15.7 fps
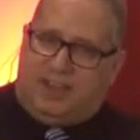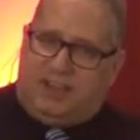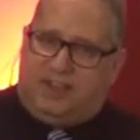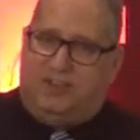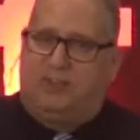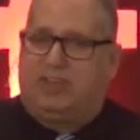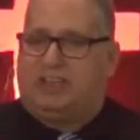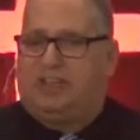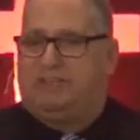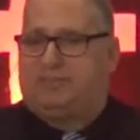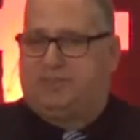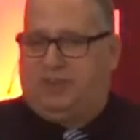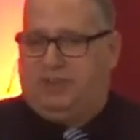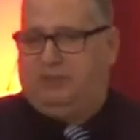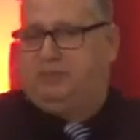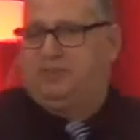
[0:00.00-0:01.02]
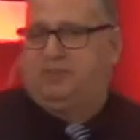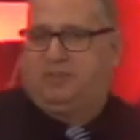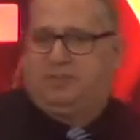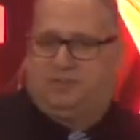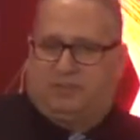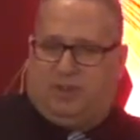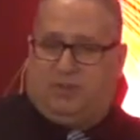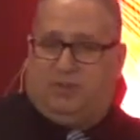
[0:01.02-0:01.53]
You do the Cliff's Notes.
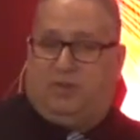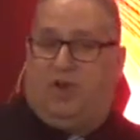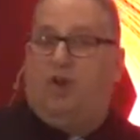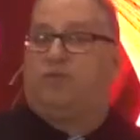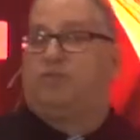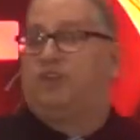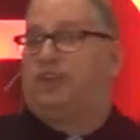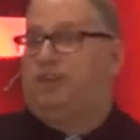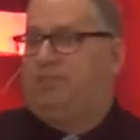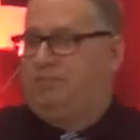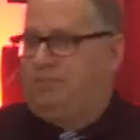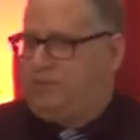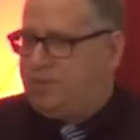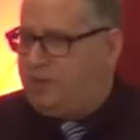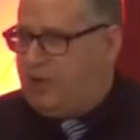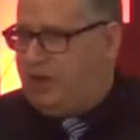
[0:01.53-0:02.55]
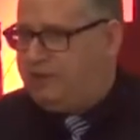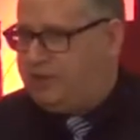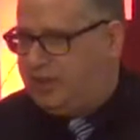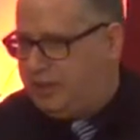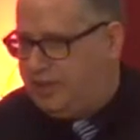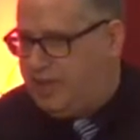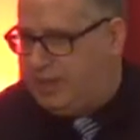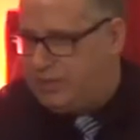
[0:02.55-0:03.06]
So hopefully you haven't
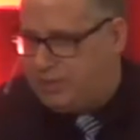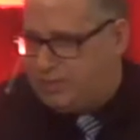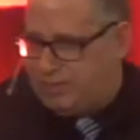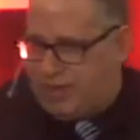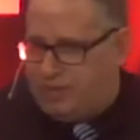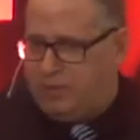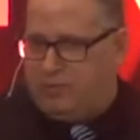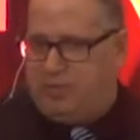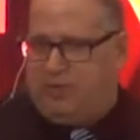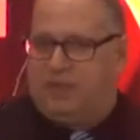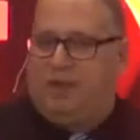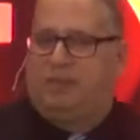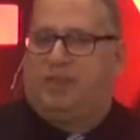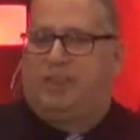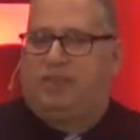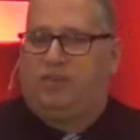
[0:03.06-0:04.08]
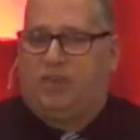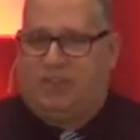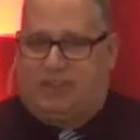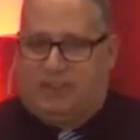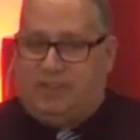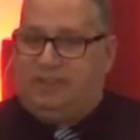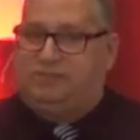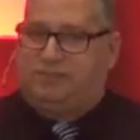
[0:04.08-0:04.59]
done that with the Bible, but let me give you
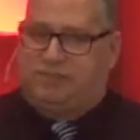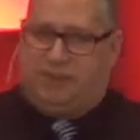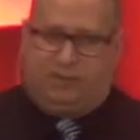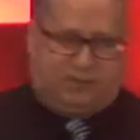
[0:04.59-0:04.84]
the Cliff's